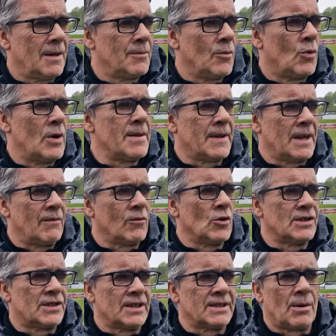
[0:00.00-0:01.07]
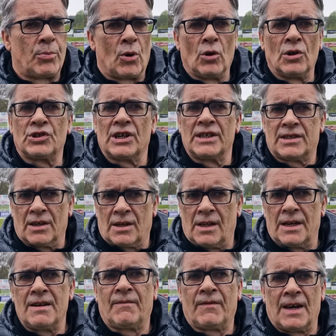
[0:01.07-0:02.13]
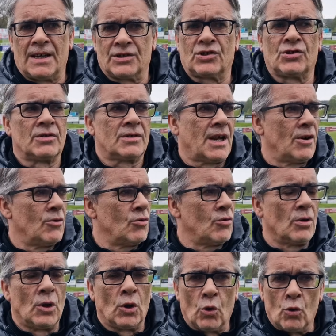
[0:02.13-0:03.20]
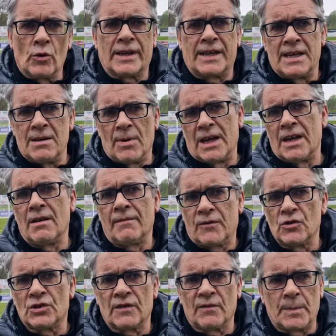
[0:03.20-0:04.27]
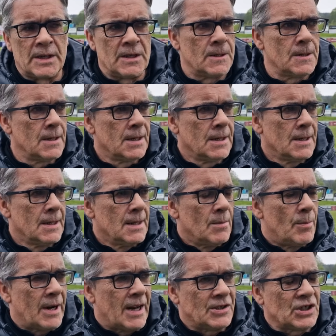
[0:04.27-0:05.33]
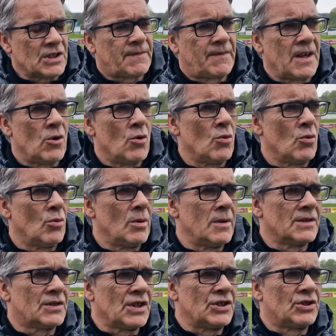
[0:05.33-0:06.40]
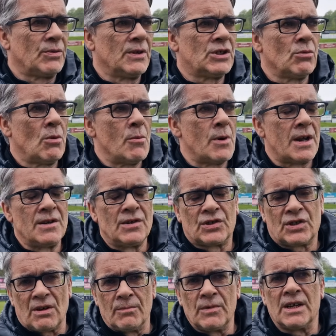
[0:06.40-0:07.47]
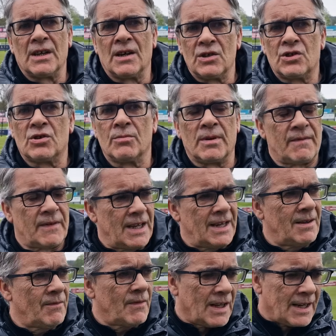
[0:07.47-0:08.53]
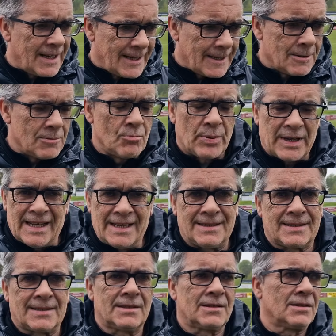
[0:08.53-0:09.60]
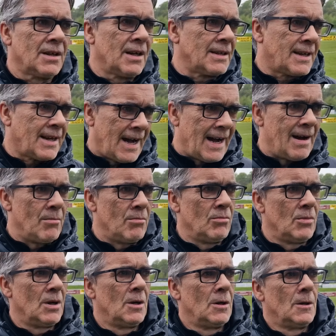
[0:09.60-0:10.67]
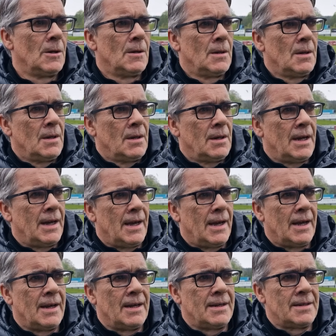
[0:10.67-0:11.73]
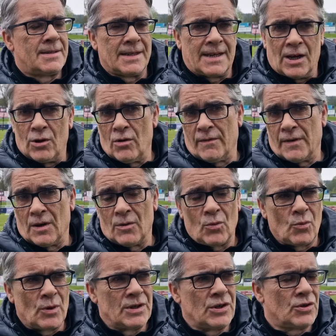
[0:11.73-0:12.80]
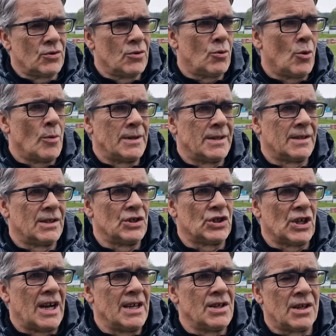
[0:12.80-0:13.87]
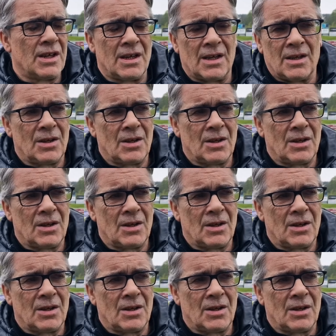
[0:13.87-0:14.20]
one thing I've got to say is apologise to Clyde fans because how low-key my interviews have been. But I just felt the situation we were in, somebody had to be very, very base and calm to get out of it. When you do what we did in January,